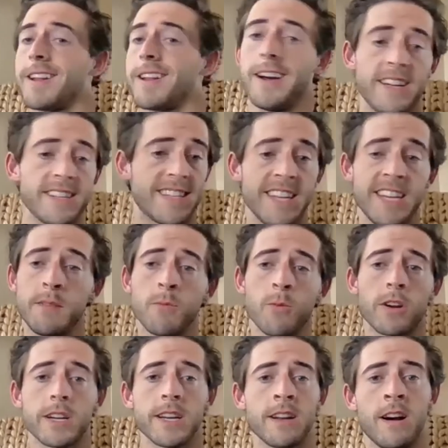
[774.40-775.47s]
a, a team
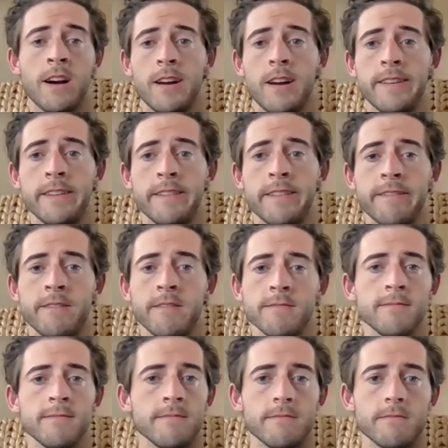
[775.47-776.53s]
working
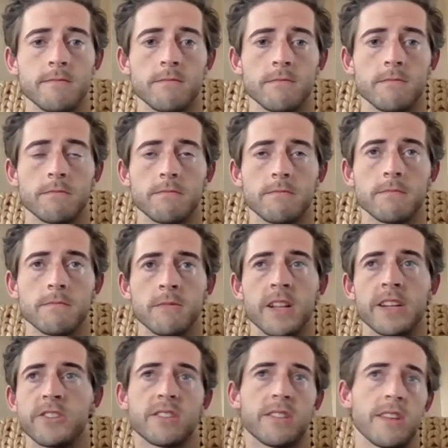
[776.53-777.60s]
on
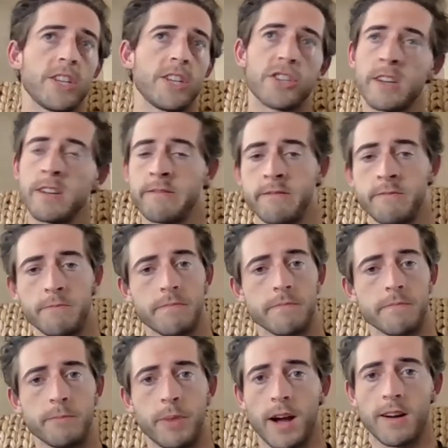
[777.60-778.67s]
legislation,
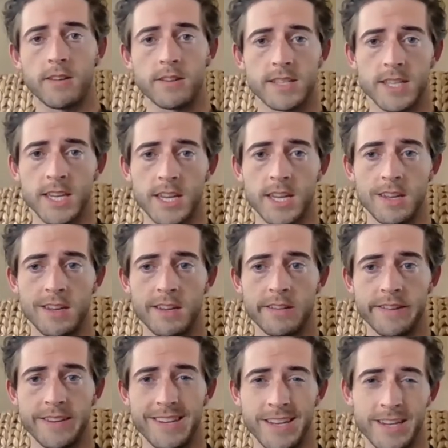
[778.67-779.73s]
policy
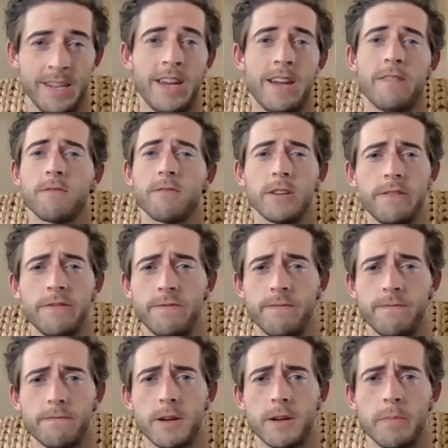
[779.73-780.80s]
in every
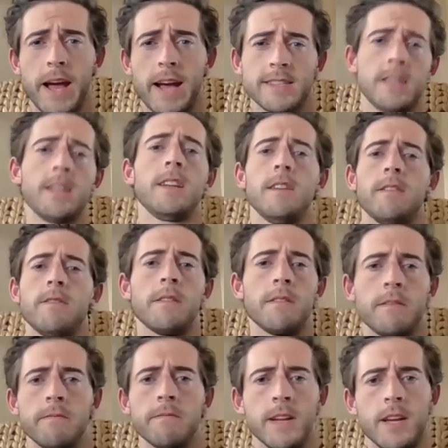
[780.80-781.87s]
capacity of
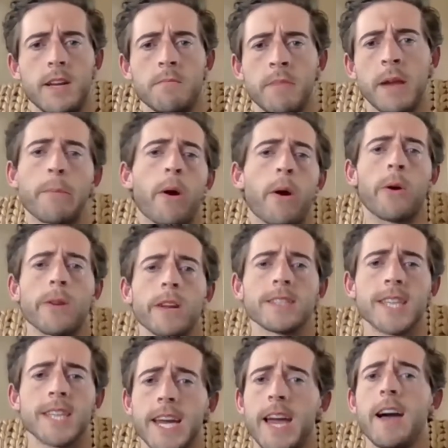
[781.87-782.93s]
the main priorities
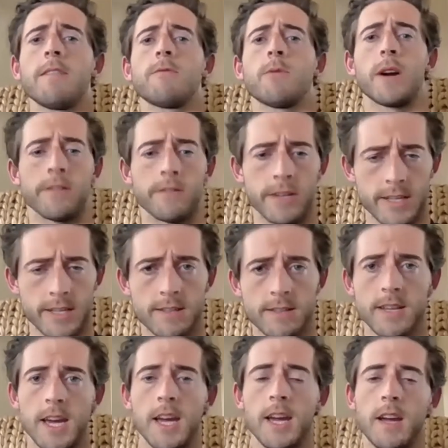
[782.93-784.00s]
I have, whether it's
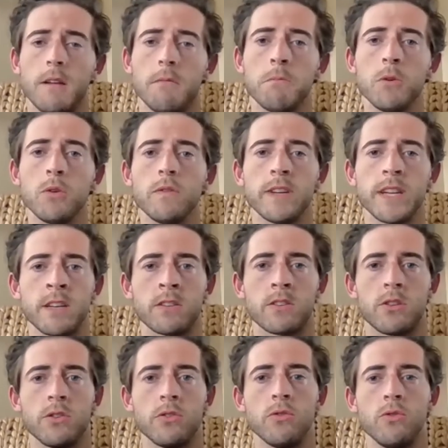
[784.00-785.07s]
moving
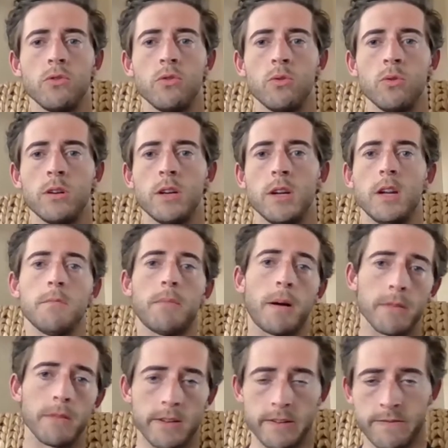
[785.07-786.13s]
to
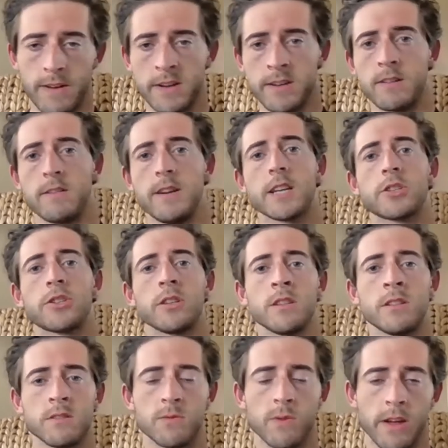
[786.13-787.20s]
publicly funded
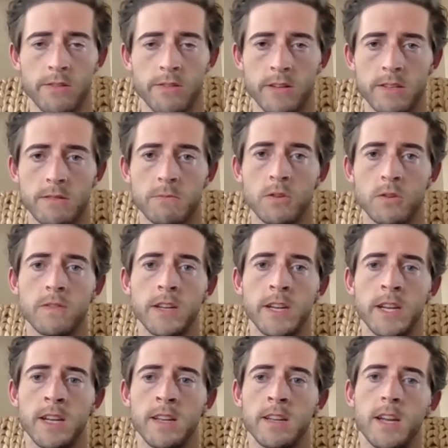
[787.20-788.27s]
elections, whether it's
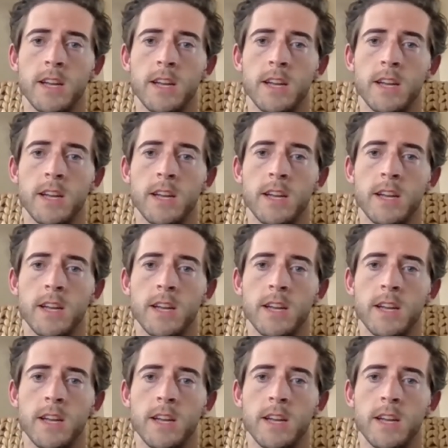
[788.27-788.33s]
moving